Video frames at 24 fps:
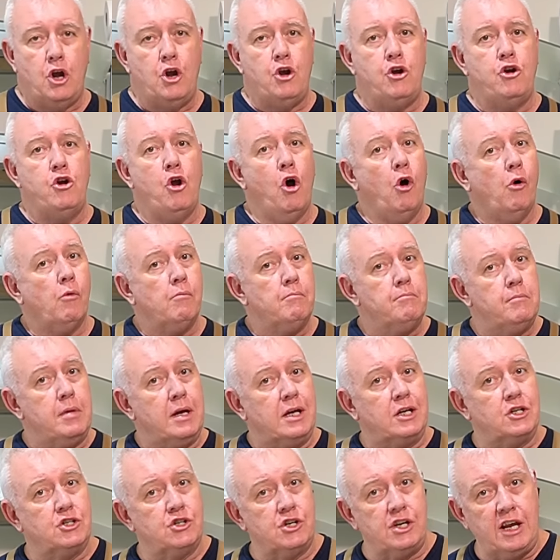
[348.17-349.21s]
Not
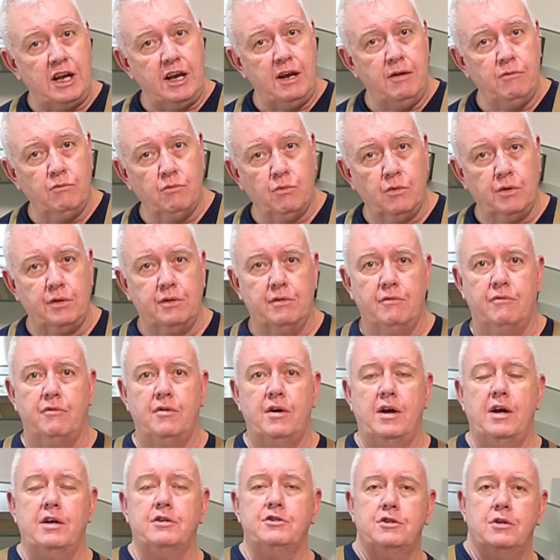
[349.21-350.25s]
mix it in with the
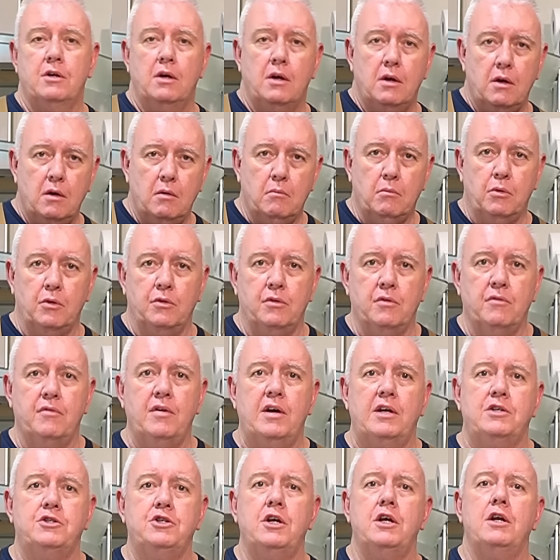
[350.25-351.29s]
veg. Put the
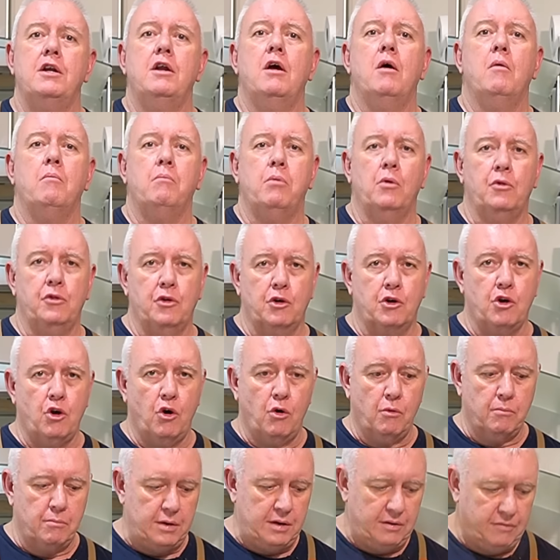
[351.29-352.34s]
veg in, put the
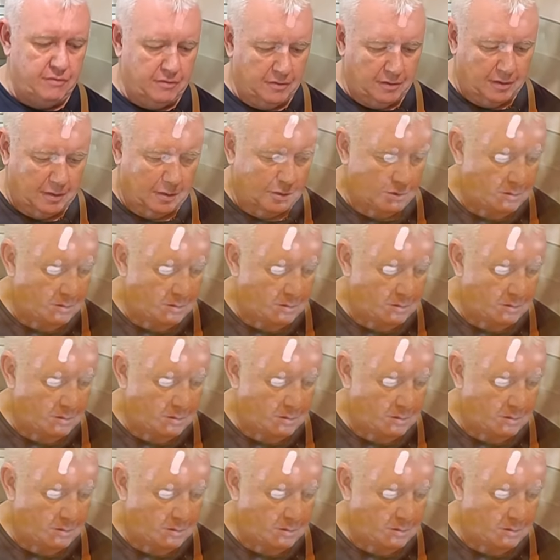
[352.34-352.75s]
corned beef in.